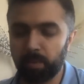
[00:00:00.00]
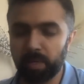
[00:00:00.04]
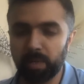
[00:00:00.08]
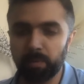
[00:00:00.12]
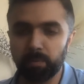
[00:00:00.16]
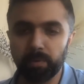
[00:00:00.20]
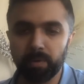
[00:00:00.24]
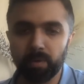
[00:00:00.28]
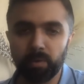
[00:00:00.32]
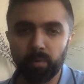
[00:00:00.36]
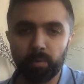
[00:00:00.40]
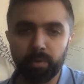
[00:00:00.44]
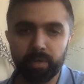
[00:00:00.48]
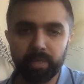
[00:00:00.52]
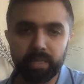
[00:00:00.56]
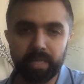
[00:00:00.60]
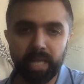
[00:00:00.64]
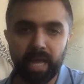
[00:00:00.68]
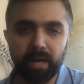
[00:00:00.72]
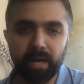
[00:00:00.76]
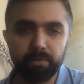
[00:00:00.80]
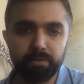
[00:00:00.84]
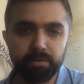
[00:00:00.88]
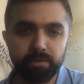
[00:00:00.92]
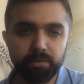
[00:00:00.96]
people with
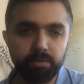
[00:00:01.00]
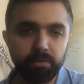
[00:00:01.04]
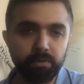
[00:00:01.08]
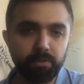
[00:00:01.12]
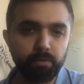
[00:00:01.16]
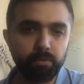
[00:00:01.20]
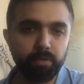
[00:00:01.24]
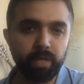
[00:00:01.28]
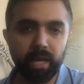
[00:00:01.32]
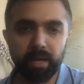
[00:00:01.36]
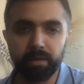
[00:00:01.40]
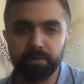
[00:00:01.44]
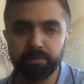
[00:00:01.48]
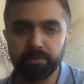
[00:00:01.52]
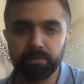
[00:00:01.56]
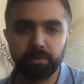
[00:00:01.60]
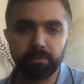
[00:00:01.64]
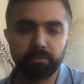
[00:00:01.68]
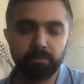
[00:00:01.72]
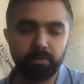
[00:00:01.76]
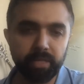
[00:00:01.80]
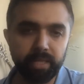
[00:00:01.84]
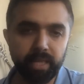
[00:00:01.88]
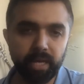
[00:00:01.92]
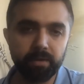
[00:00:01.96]
1,000 to 2,000
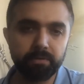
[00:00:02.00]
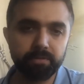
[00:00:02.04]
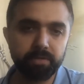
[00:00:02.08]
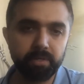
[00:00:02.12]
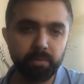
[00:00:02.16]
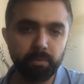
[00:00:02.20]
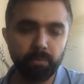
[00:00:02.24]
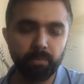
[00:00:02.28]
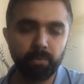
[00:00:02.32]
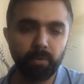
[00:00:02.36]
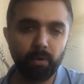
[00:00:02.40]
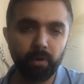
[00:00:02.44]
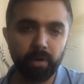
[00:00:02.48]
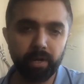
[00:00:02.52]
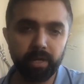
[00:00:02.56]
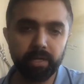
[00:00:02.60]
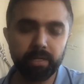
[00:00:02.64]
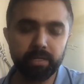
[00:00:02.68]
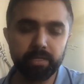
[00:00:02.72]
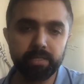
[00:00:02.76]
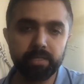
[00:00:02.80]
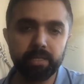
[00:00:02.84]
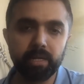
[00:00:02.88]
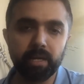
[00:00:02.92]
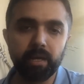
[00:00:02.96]
or 3,000
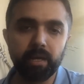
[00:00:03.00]
employees.